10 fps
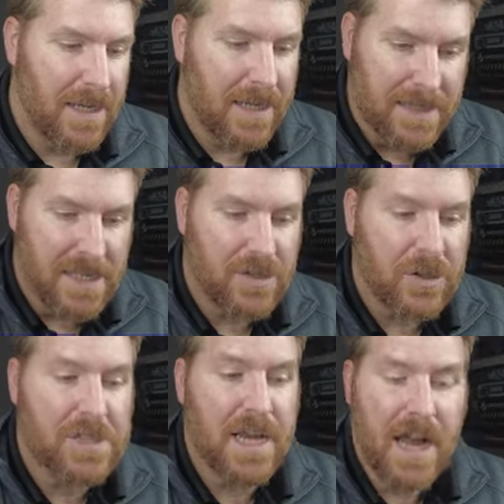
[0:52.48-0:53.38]
It's
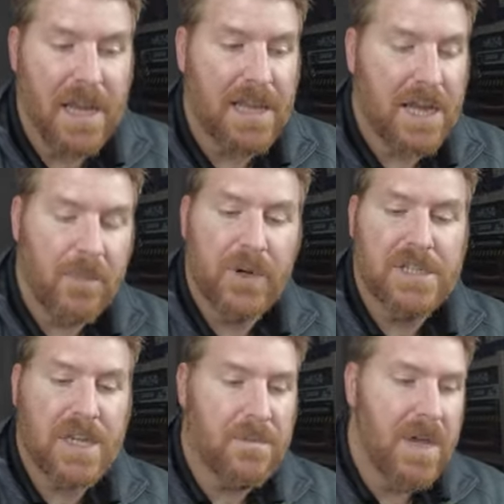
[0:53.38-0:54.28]
interesting. I like
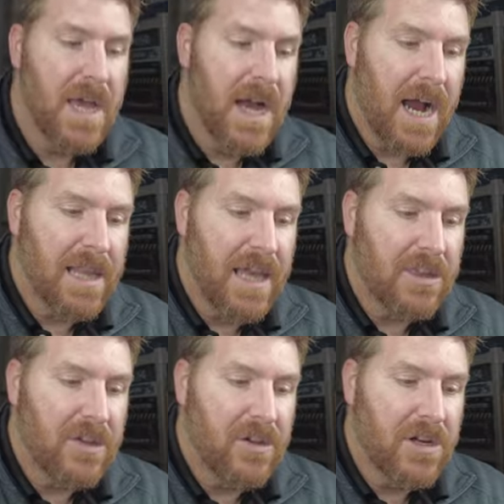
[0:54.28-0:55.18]
Prizm. I
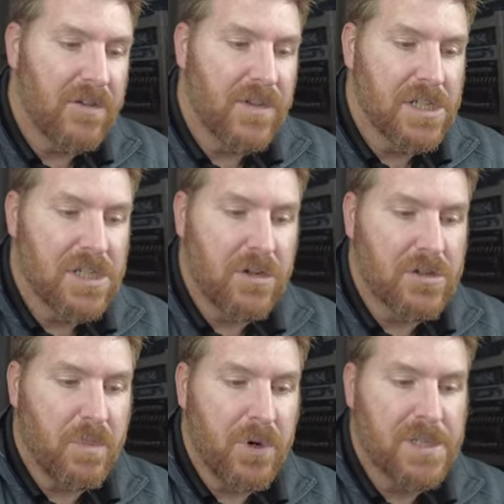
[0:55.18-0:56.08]
like the look of this
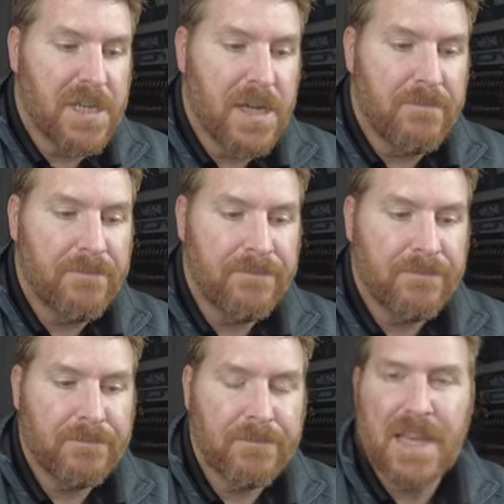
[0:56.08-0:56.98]
year's Prizm.
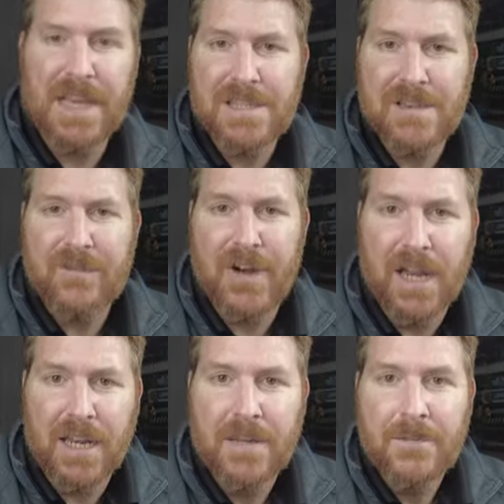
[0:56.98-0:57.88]
It's
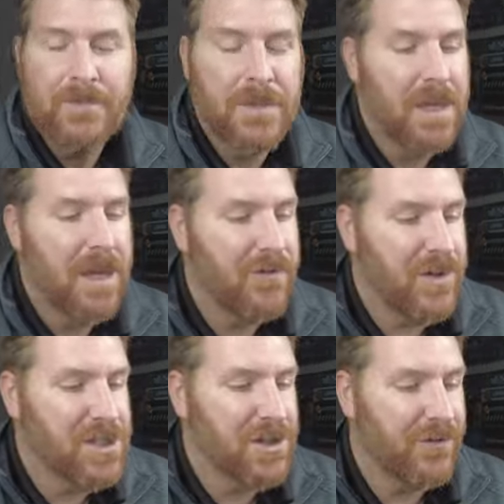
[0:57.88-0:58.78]
fun. If
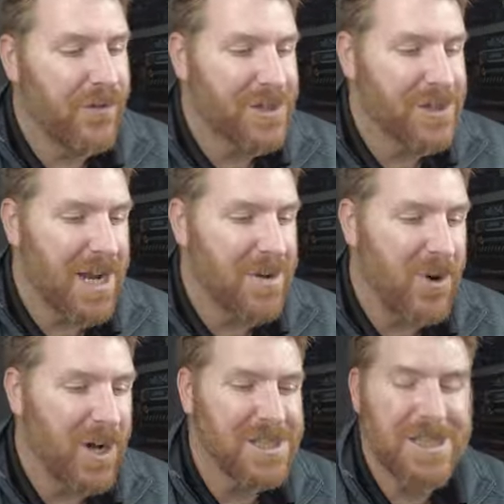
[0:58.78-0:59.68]
it's your first time
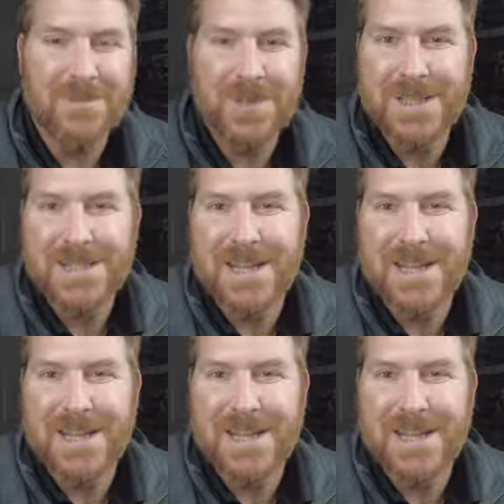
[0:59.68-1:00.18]
watching, please